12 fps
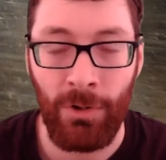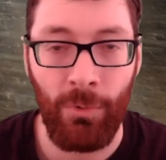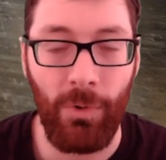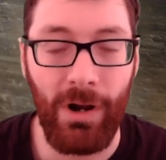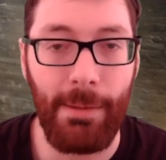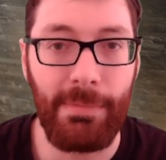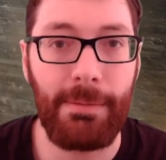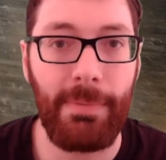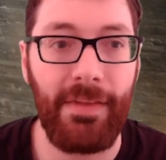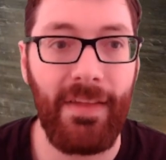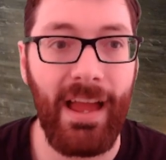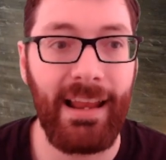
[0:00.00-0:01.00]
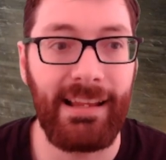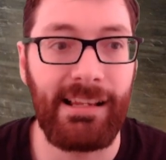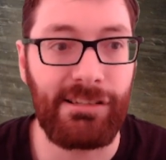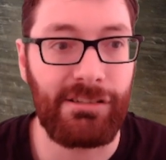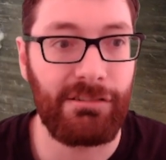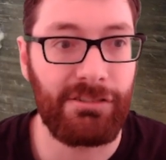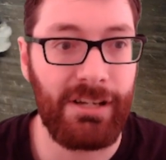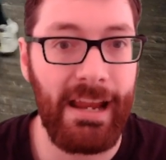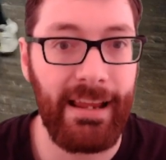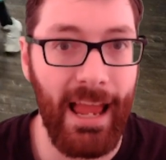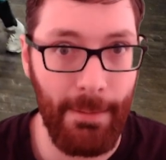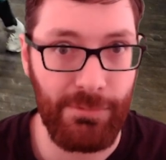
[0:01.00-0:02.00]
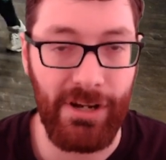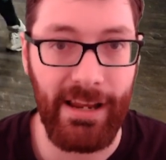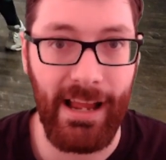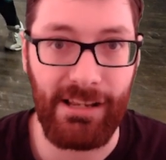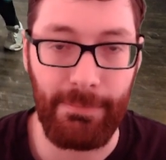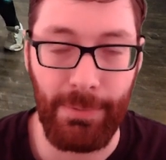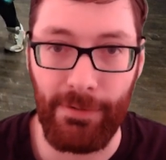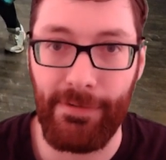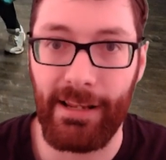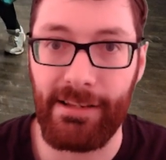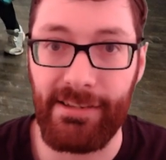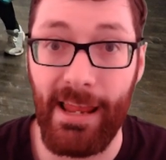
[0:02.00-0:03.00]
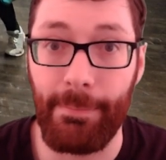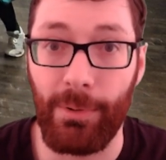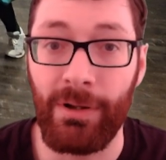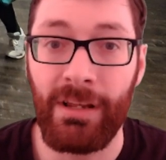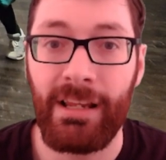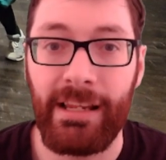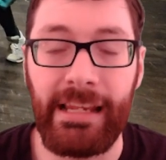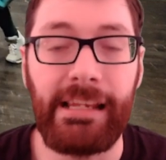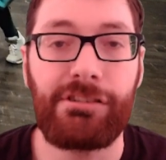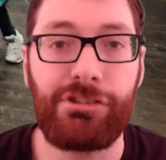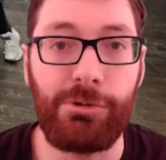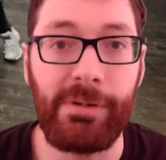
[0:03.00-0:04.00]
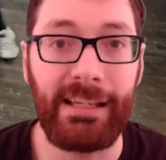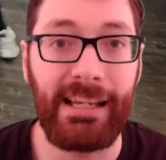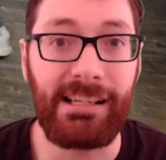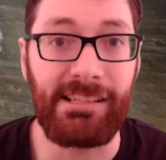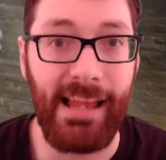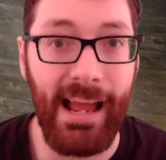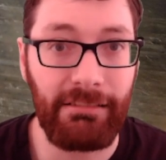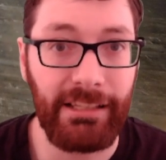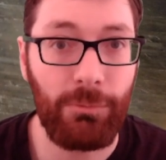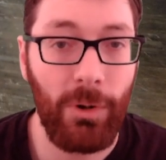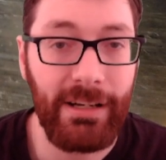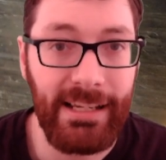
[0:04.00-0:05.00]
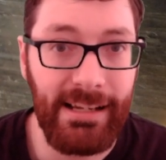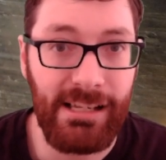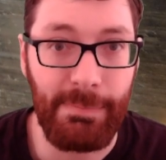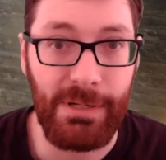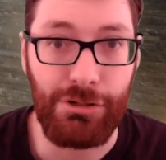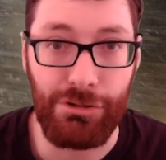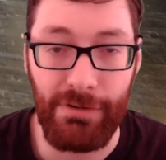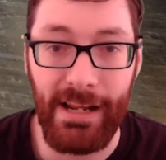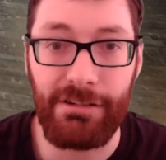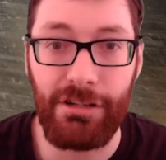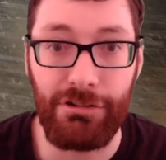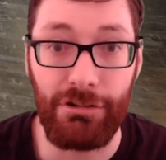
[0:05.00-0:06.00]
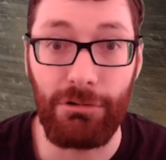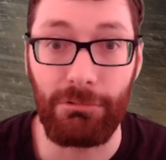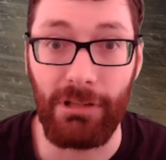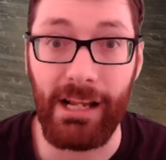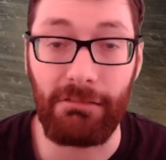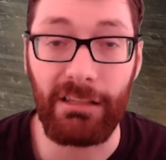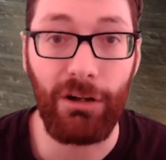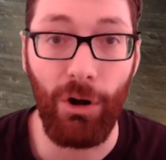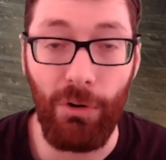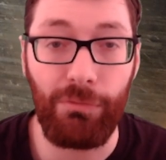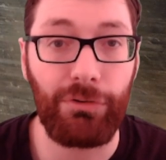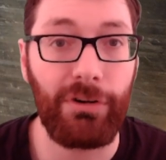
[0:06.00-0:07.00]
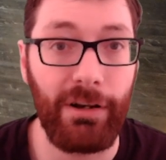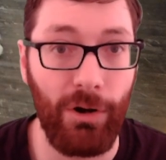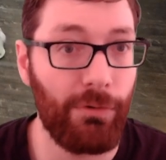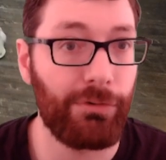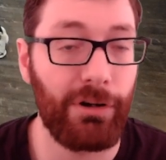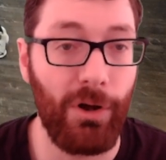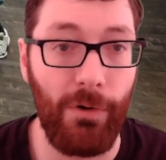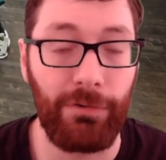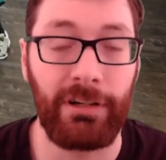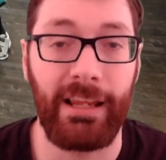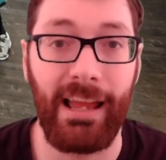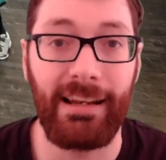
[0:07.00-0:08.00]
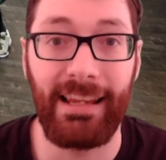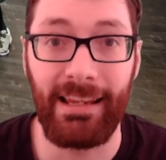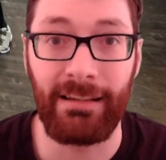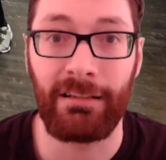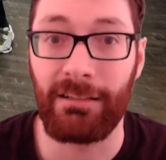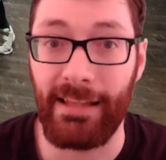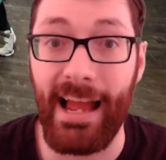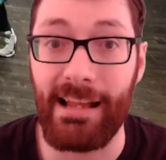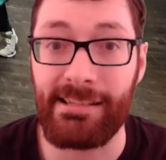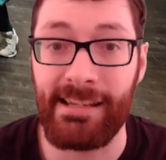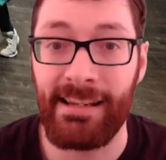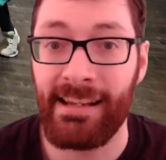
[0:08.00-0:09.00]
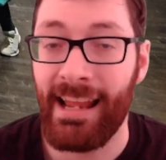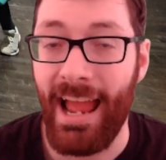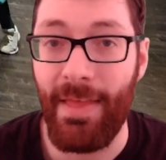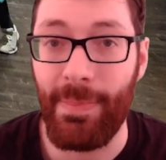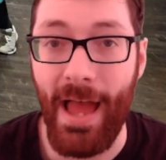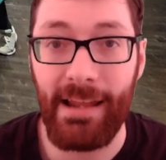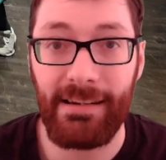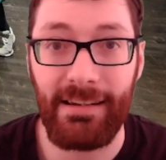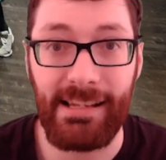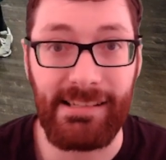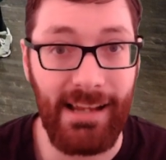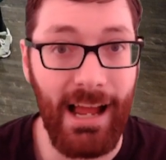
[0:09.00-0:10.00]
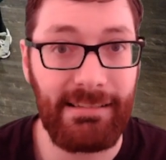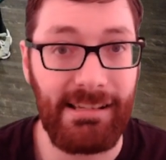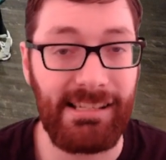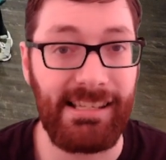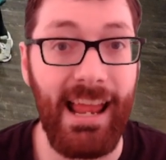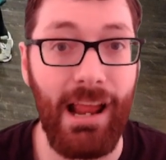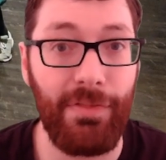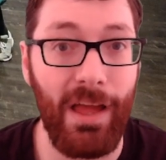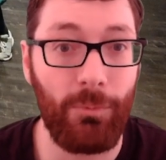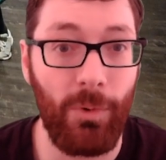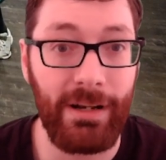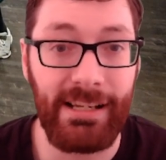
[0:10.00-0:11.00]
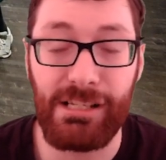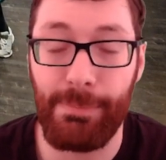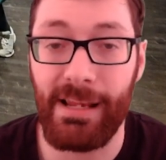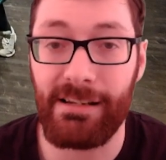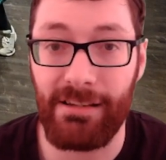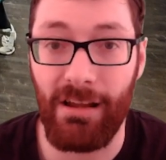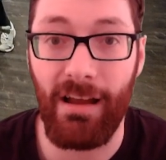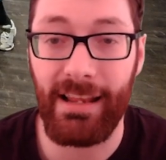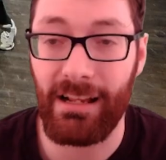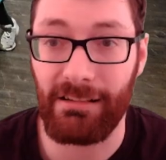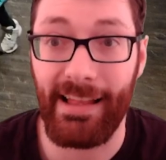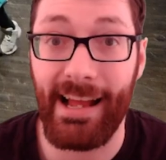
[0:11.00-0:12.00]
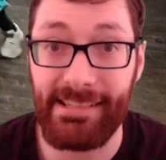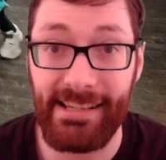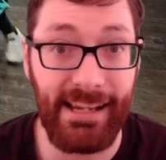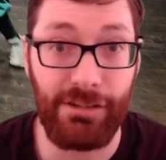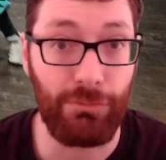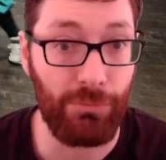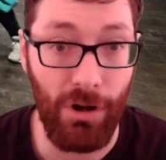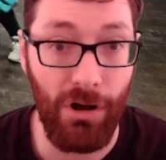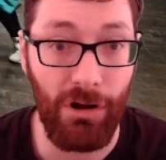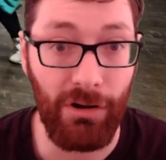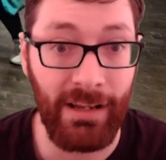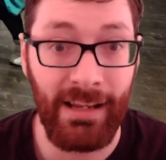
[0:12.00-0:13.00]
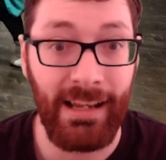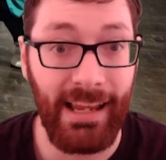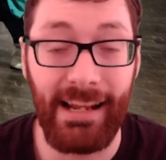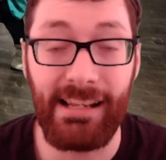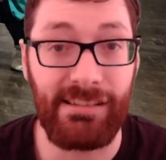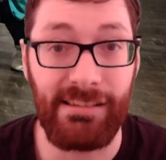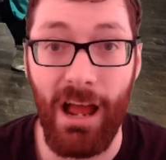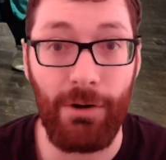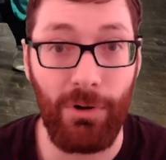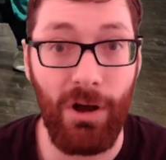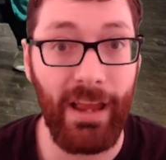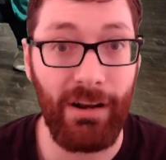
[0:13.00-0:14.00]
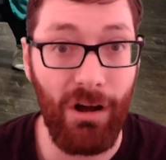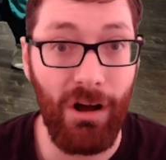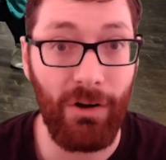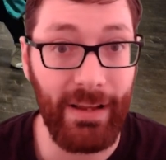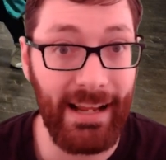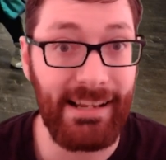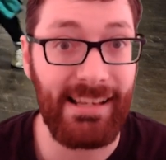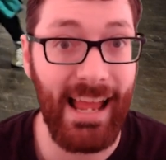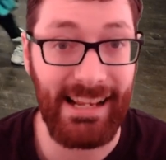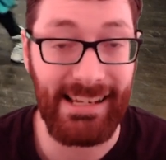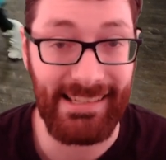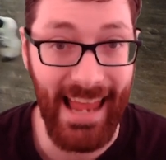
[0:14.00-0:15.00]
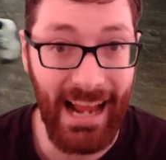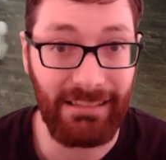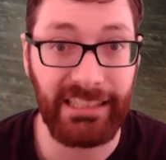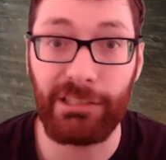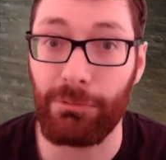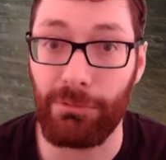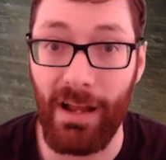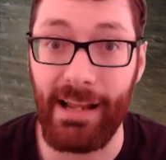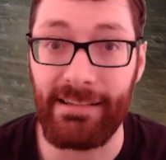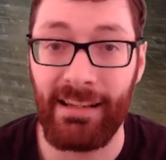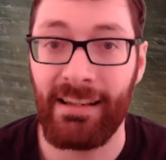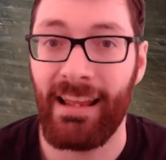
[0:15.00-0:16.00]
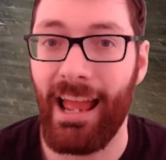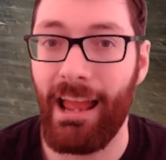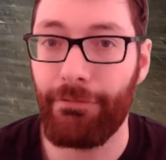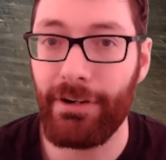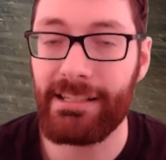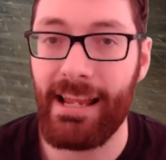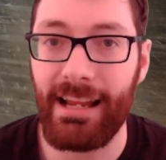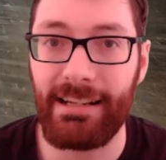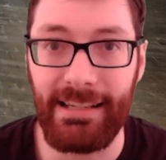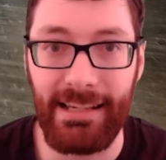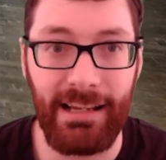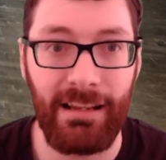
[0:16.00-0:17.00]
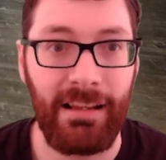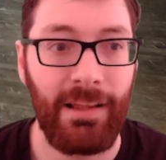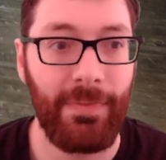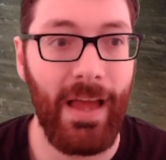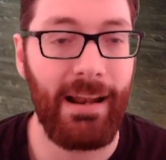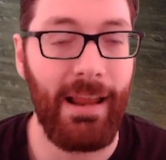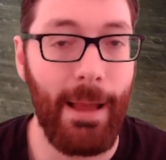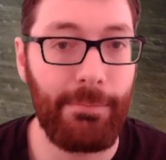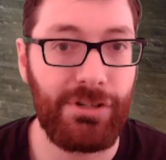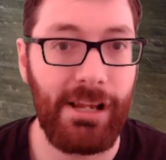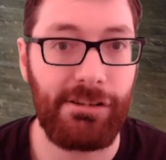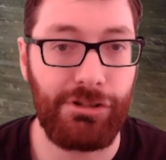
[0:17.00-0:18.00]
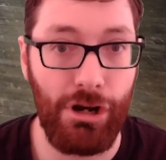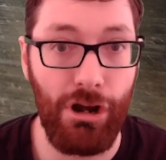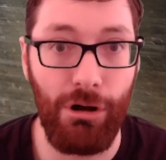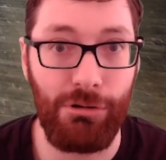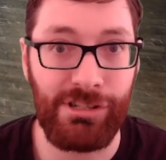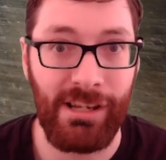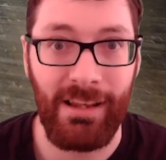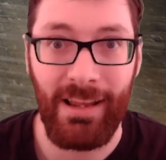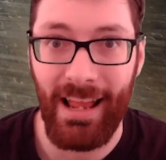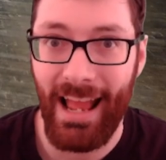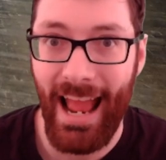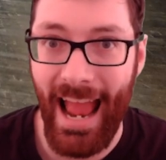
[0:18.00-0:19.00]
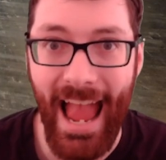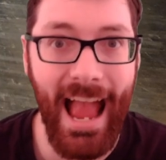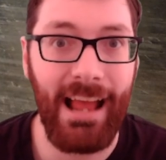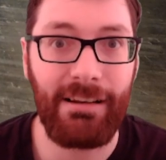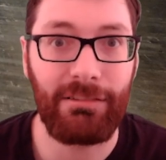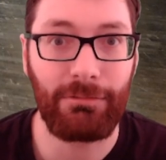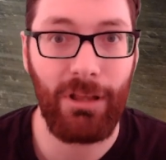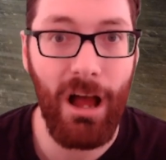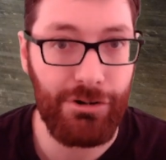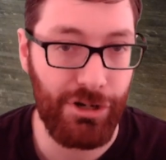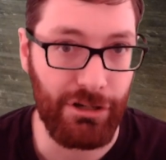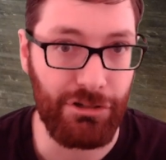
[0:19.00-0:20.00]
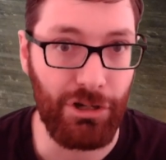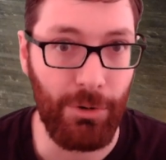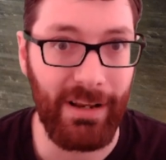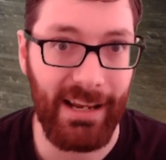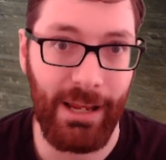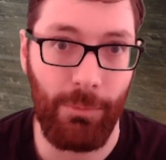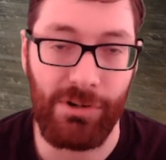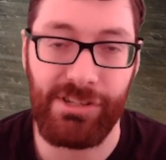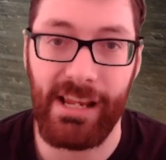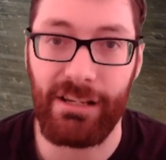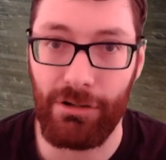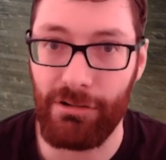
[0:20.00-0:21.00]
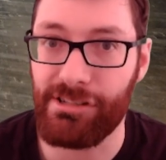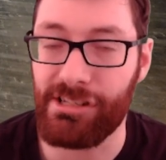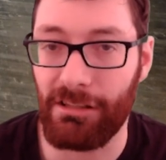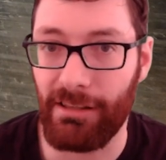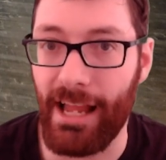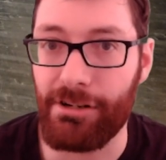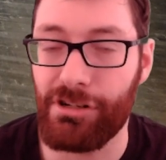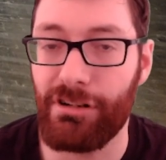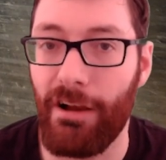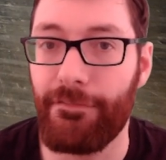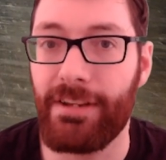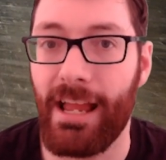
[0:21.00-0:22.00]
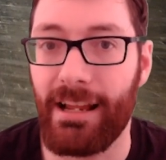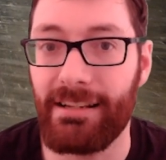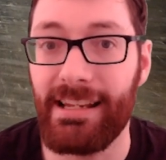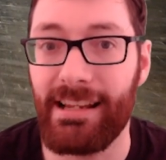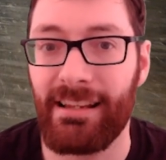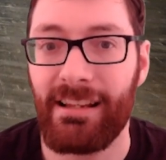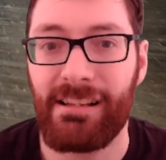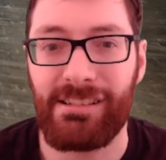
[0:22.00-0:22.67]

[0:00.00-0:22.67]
What I mean by that is take MJ as a perfect example. He is doing exactly what he has been trained to do, likely over and over and over again in class. And that is not to say that what he is being taught in class is wrong. It is not wrong at all. It is exactly right. Every technique that MJ chose had logic to it. It was a good selection of technique.